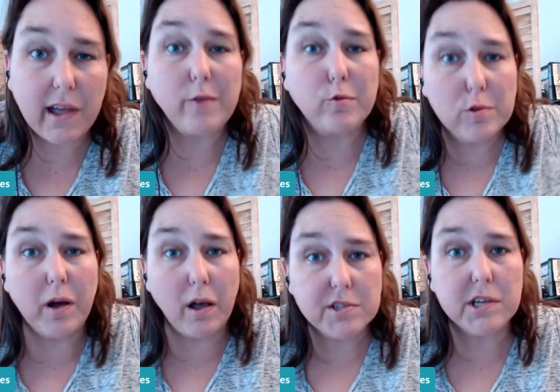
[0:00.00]
line,
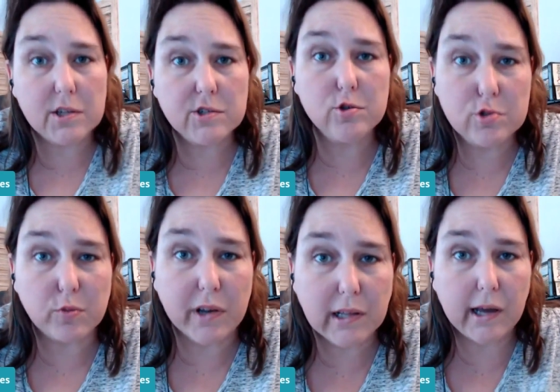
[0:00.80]
RuPaul says use a
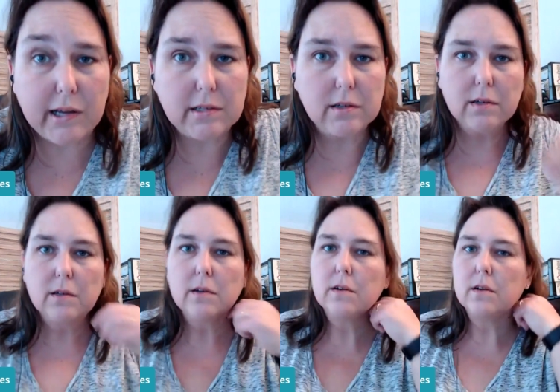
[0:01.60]
ring light.
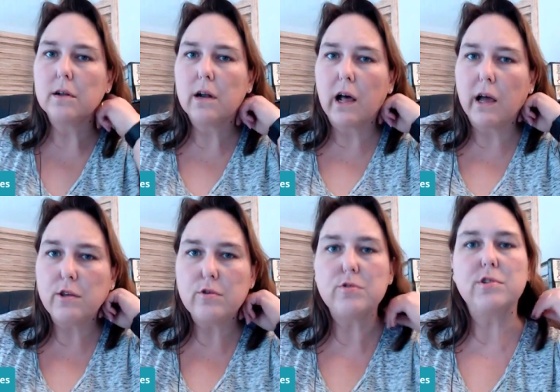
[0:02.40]
I
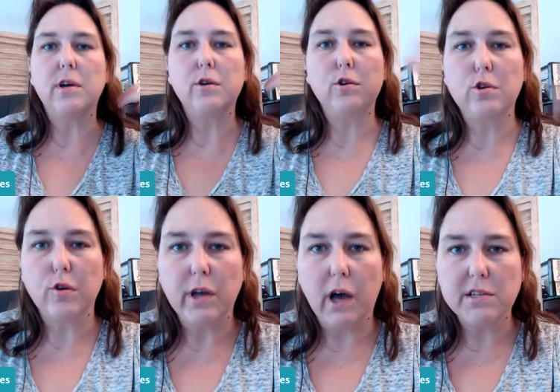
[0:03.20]
used
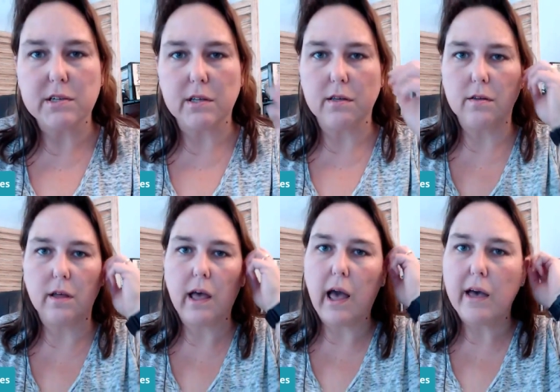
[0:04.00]
curiosity
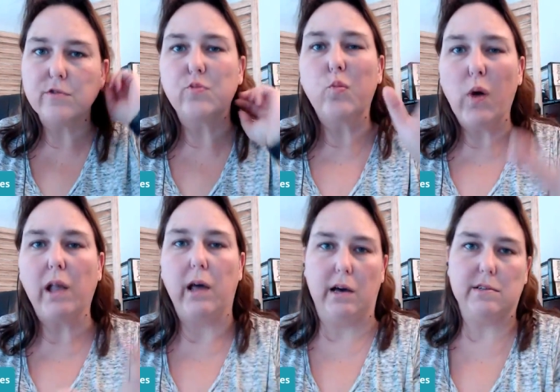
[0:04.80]
as
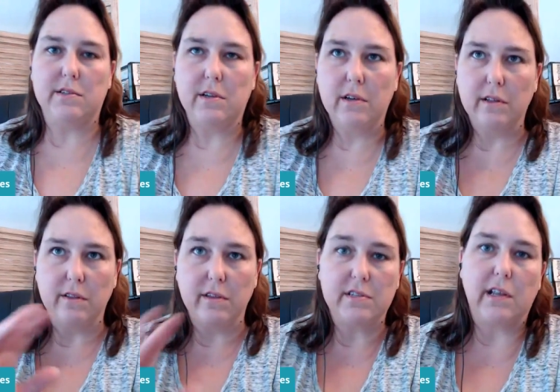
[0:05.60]
well as
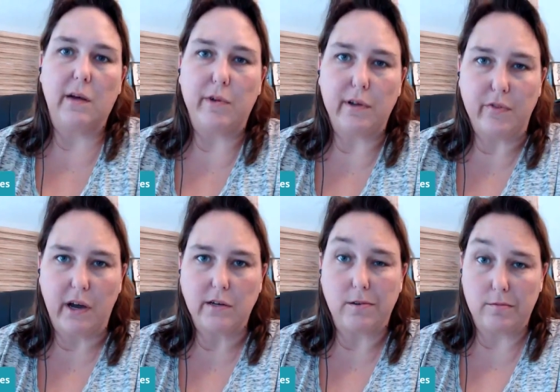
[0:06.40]
the celebrity
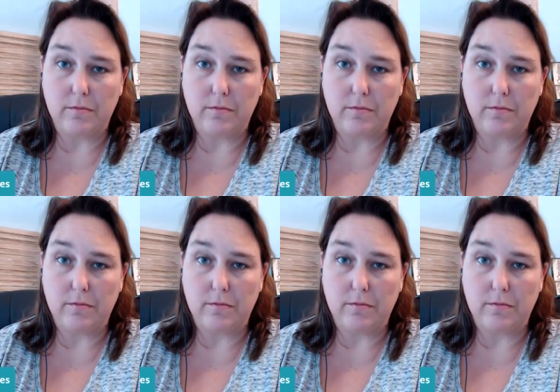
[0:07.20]
factor.